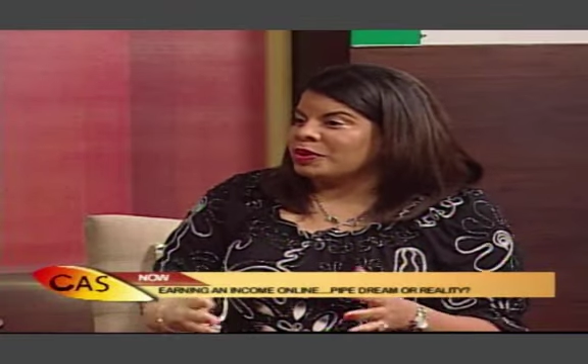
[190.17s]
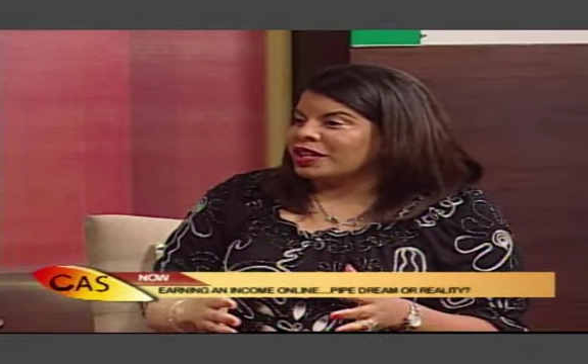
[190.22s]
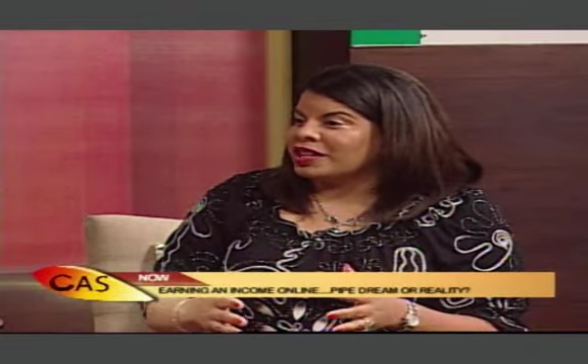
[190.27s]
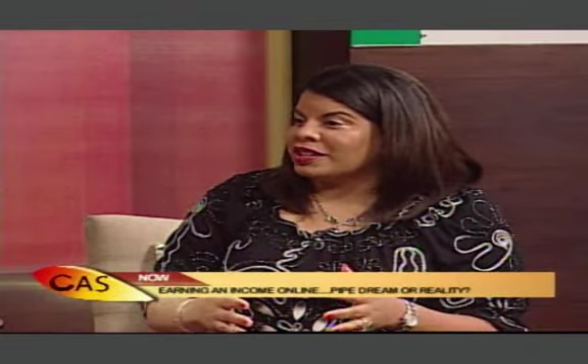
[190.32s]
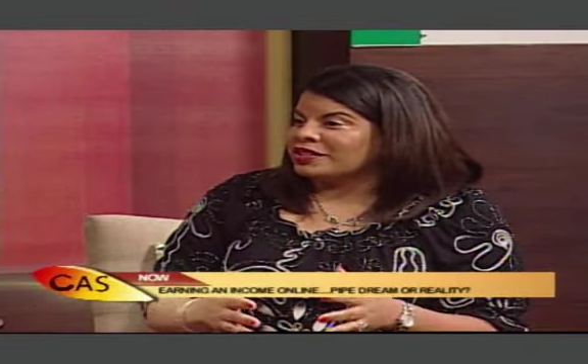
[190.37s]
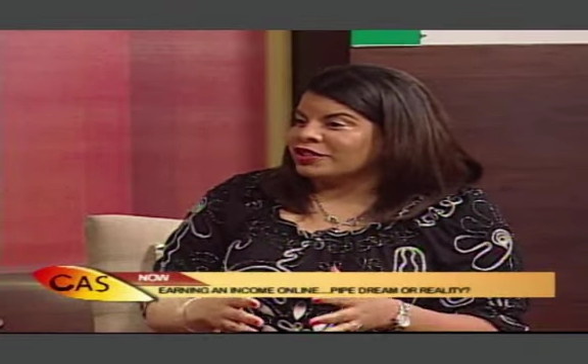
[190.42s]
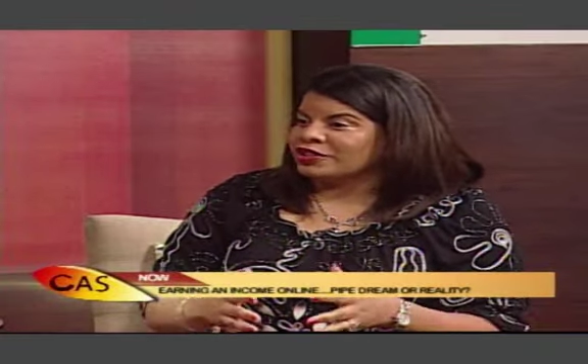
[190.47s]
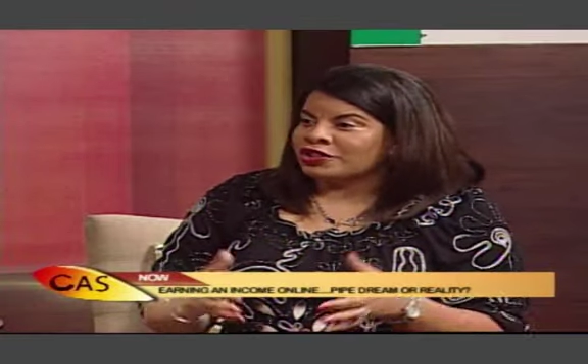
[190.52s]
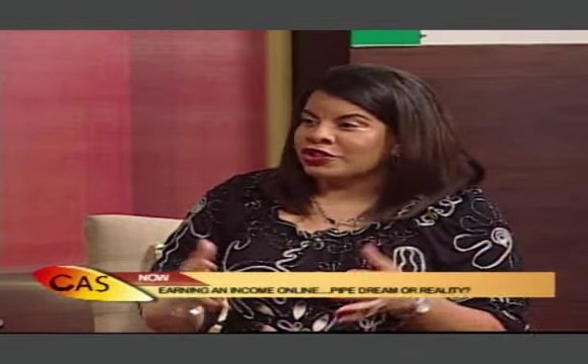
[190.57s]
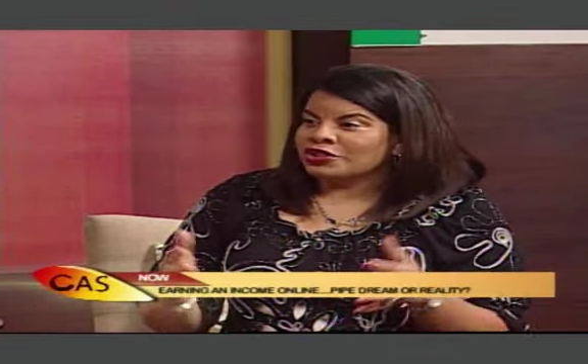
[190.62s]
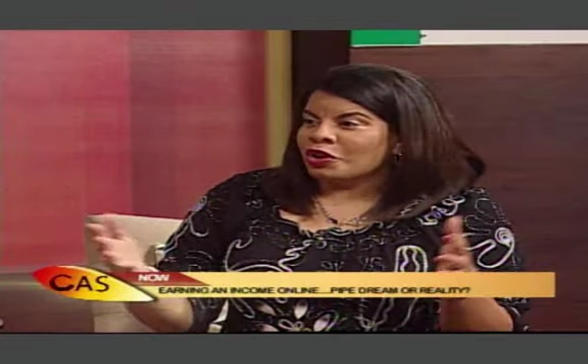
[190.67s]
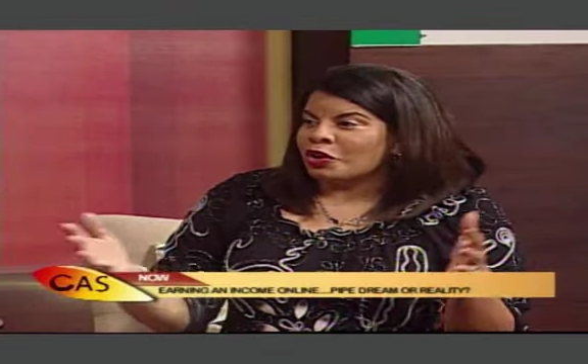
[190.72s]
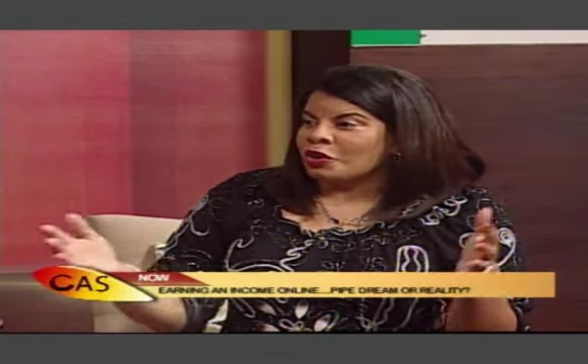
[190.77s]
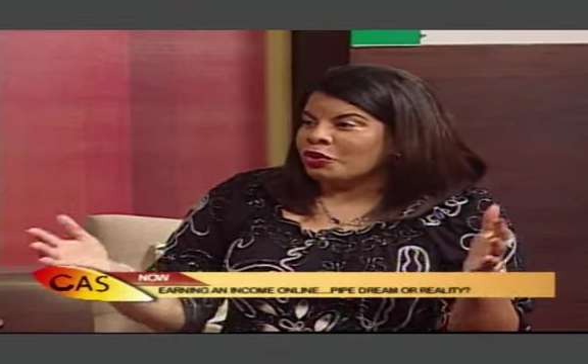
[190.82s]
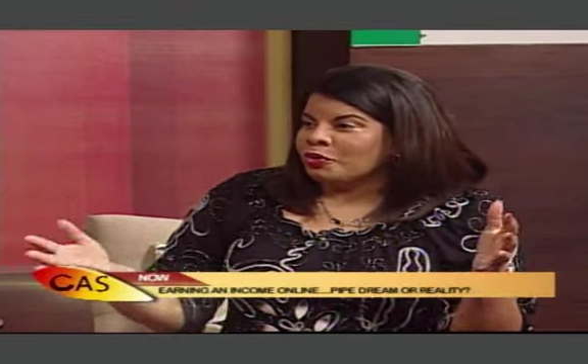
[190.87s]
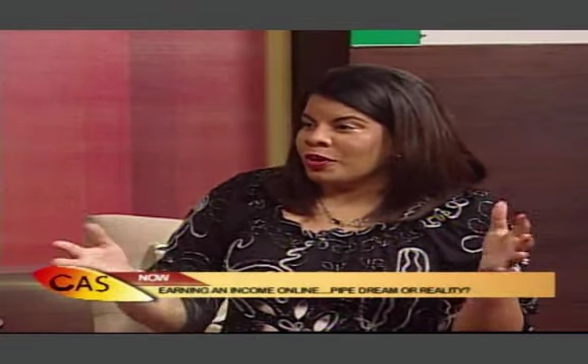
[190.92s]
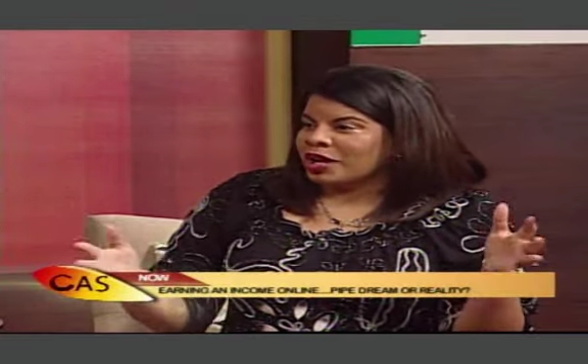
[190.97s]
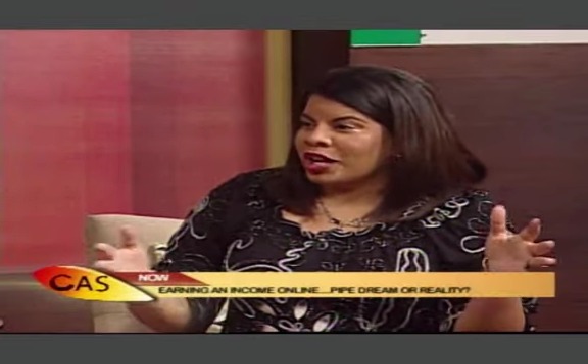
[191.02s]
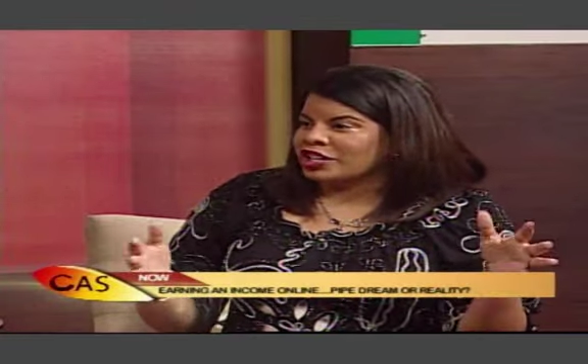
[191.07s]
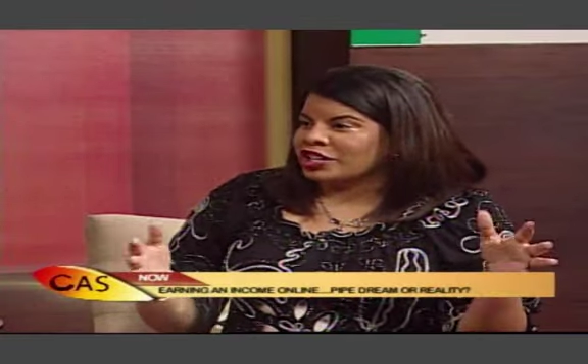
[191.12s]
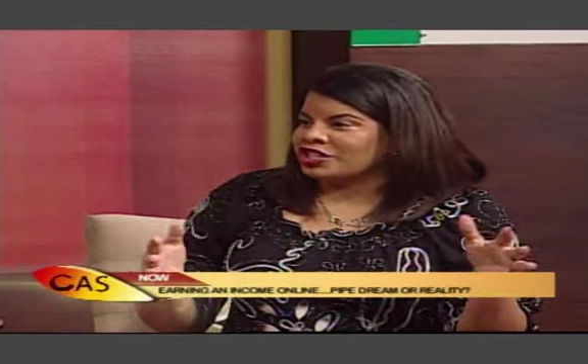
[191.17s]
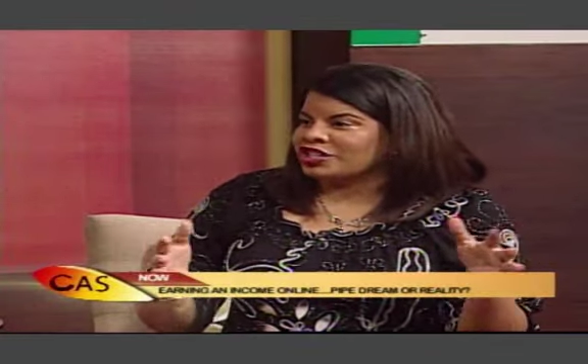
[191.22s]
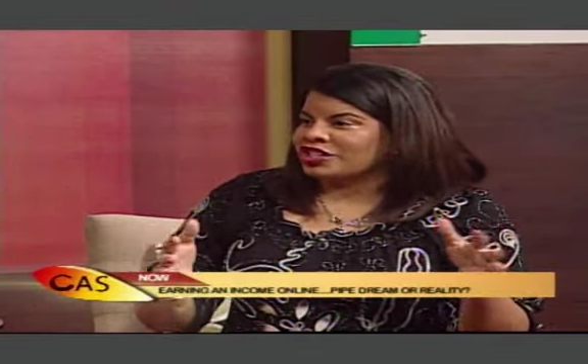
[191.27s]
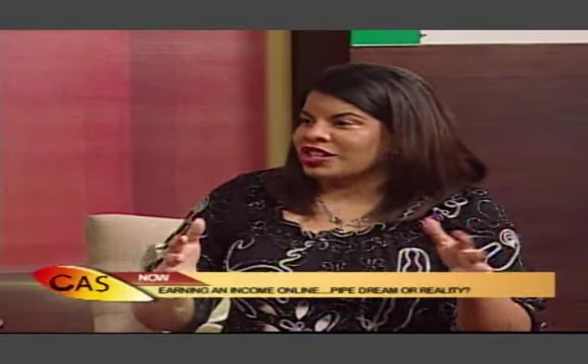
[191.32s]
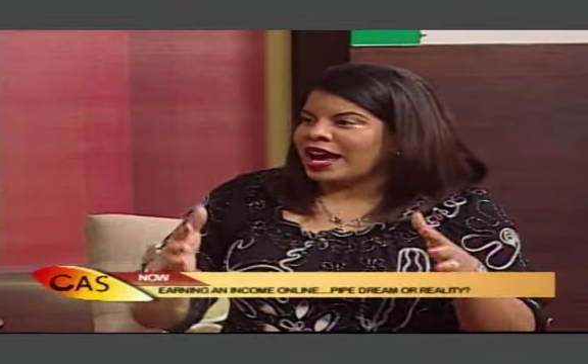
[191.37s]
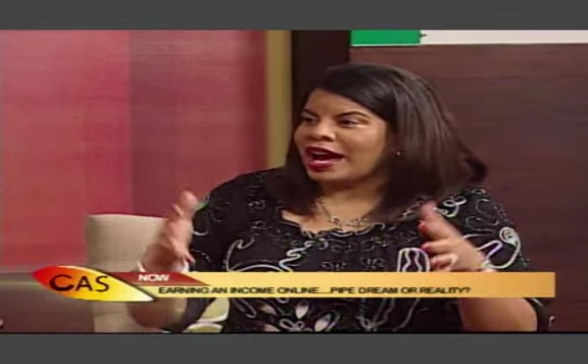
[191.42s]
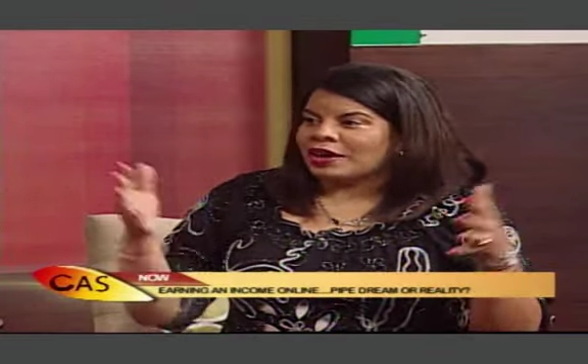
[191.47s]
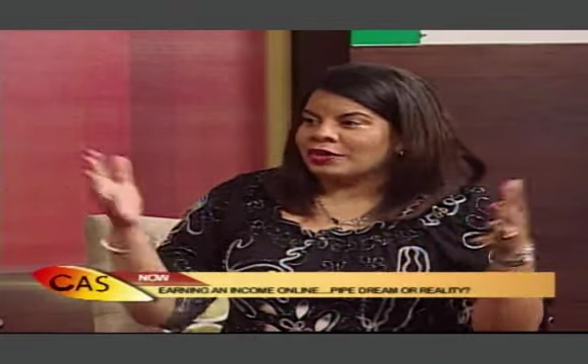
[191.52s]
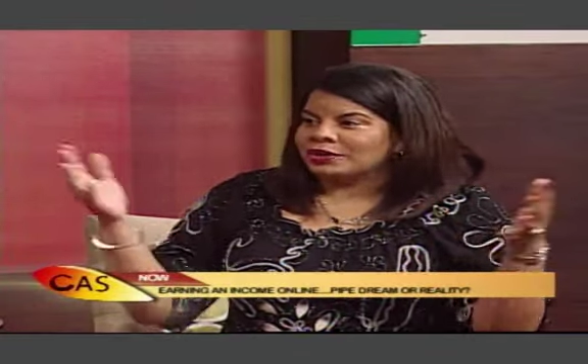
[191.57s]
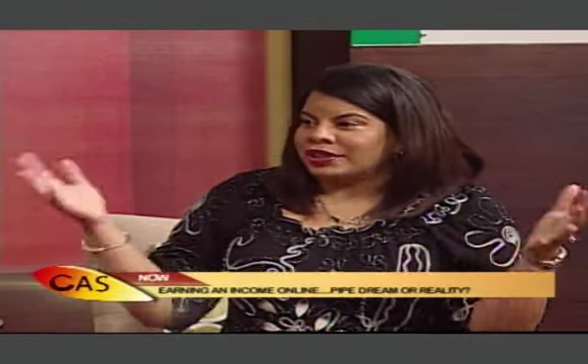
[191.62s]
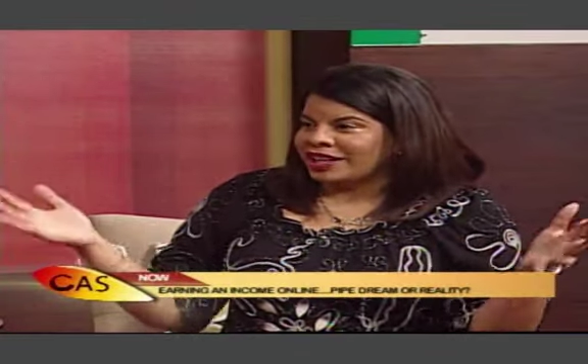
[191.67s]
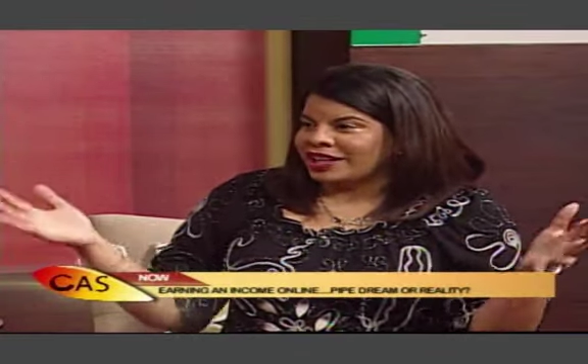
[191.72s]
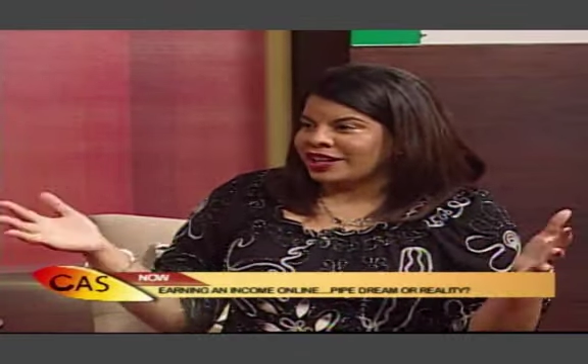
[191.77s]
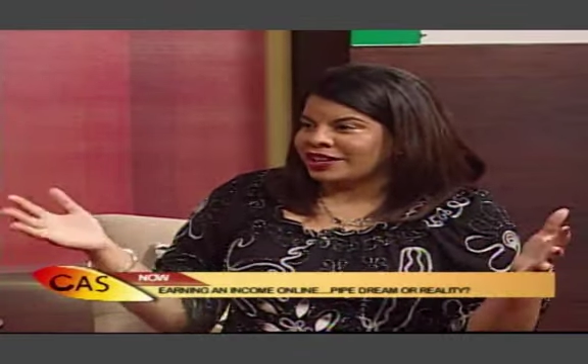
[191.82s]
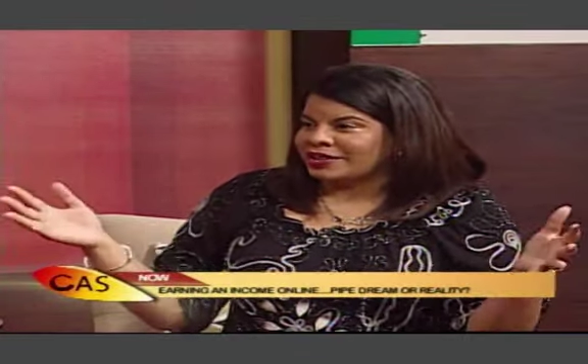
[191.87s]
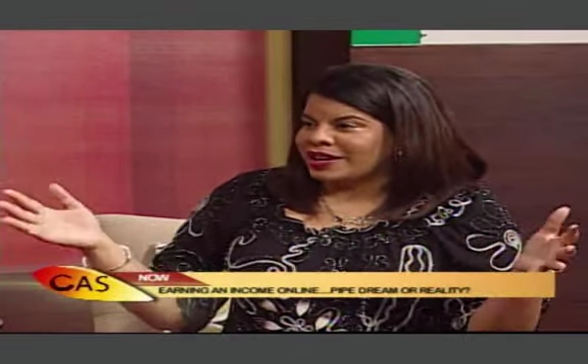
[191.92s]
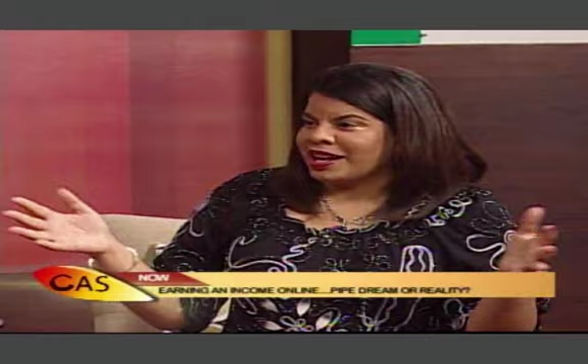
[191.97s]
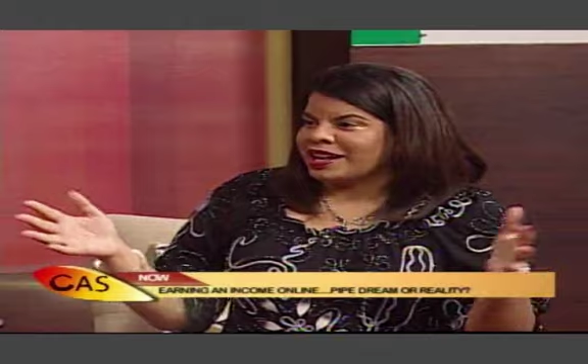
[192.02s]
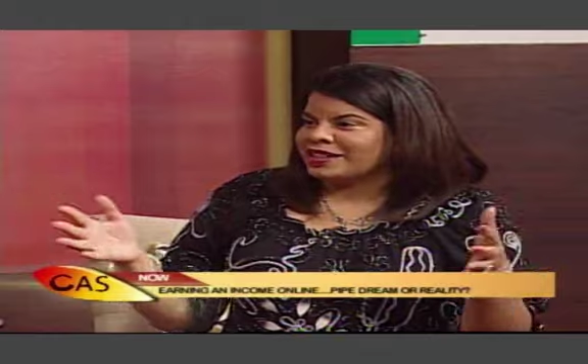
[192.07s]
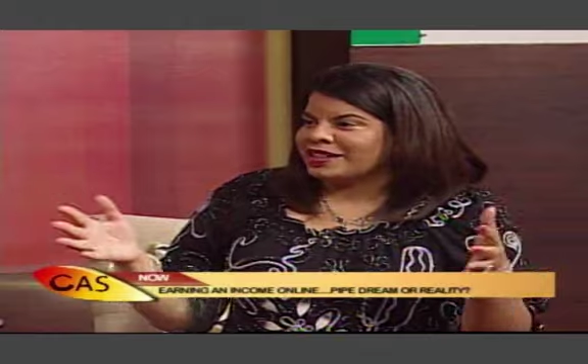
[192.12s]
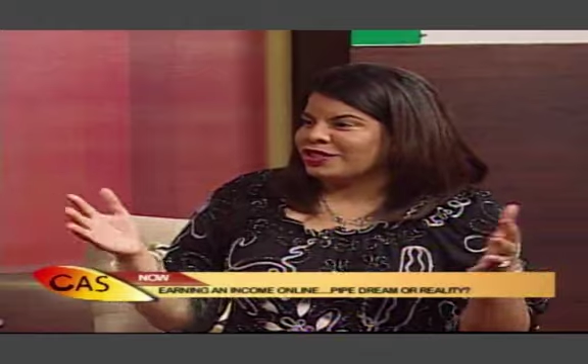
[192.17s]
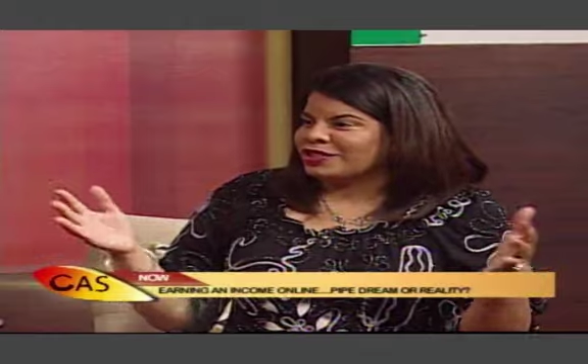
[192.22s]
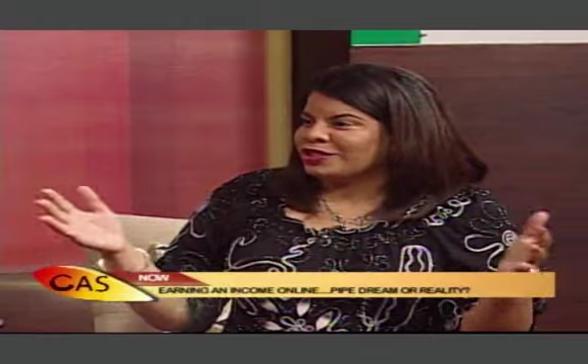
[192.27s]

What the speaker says: because there's so much out there, right?